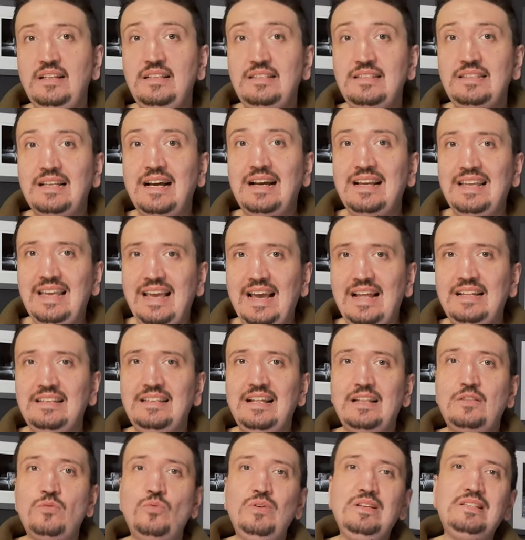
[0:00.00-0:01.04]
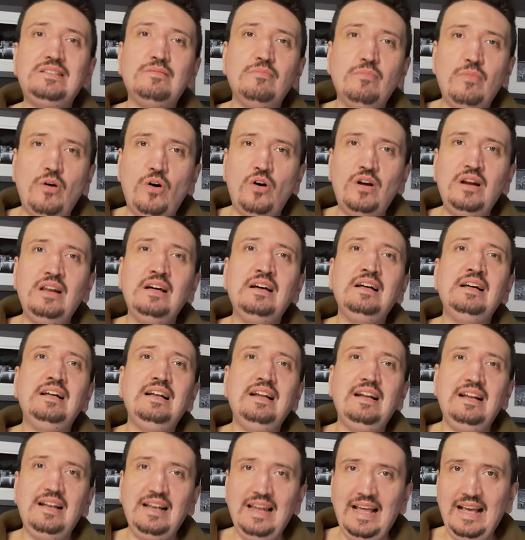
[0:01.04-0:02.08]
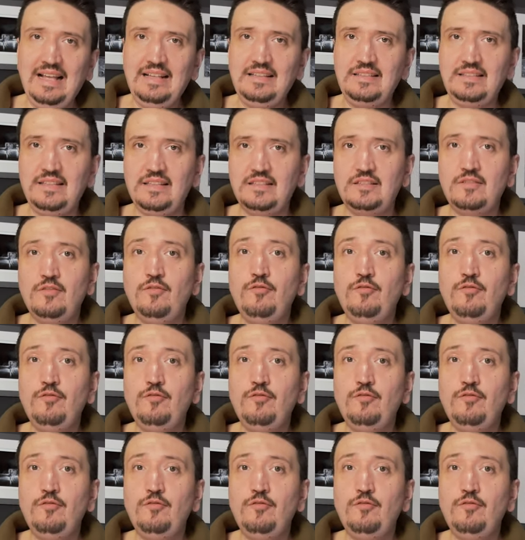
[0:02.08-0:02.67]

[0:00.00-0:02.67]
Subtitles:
is again that with small lenses,